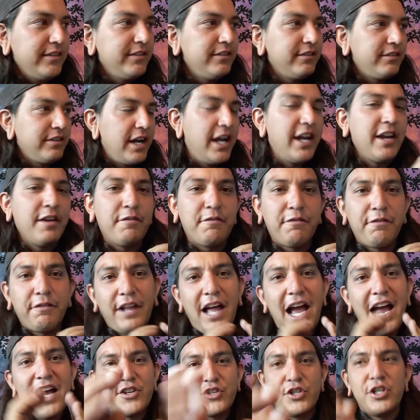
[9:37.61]
right,
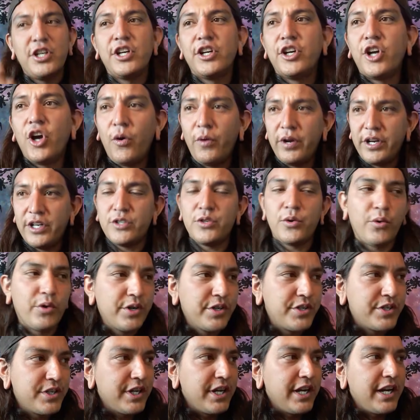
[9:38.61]
flashing, going
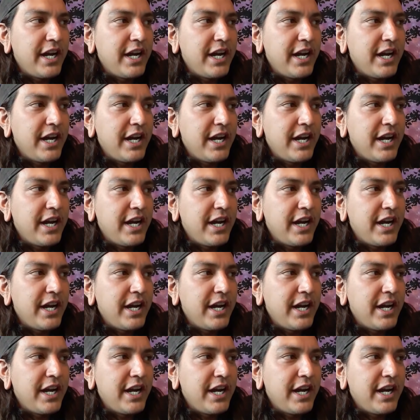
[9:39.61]
towards it.